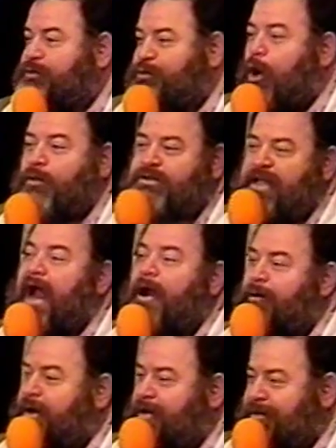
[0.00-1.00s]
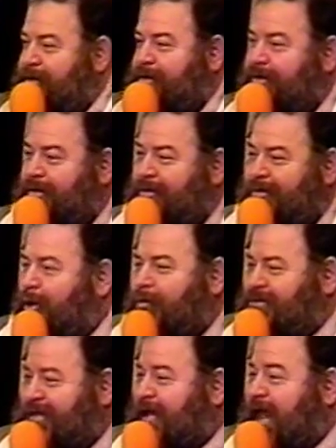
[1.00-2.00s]
Don't tarry.
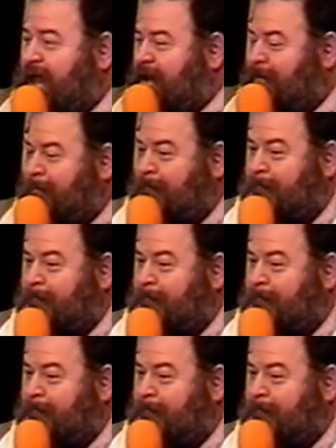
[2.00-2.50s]
Don't delay.